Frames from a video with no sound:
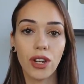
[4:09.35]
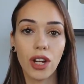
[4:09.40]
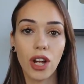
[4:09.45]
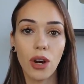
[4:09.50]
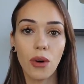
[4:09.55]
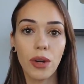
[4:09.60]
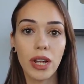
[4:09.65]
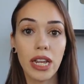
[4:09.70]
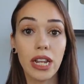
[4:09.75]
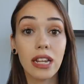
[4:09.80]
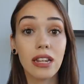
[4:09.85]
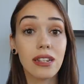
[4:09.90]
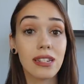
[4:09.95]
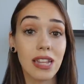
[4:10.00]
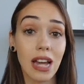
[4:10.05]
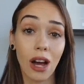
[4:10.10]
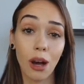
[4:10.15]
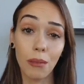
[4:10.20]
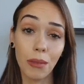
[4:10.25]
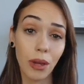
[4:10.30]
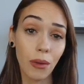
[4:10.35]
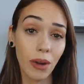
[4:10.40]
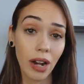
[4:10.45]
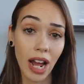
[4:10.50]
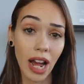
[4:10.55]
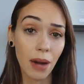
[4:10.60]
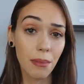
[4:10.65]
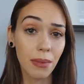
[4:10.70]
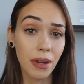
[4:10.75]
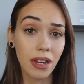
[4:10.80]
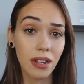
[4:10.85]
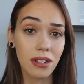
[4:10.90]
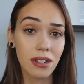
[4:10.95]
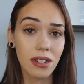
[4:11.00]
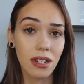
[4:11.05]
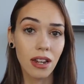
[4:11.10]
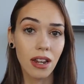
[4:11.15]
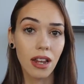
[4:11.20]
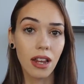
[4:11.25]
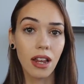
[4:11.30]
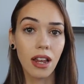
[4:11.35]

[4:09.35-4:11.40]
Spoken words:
You know, he didn't tell me what happened